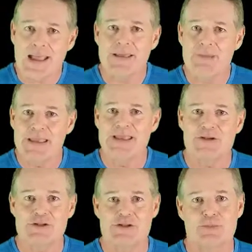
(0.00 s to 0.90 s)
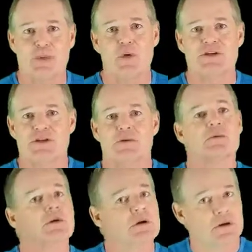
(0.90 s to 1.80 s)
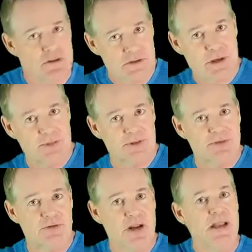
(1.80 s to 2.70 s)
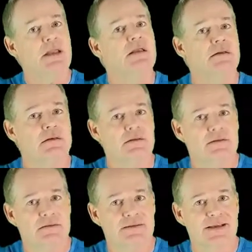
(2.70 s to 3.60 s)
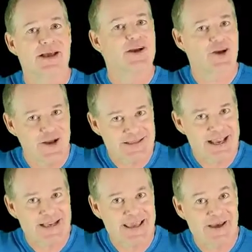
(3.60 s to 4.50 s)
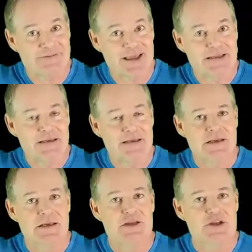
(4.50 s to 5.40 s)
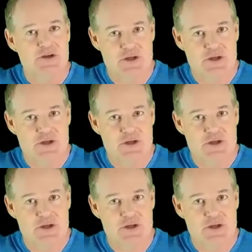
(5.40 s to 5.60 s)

I am here to support you. So number 3, contact Kevin.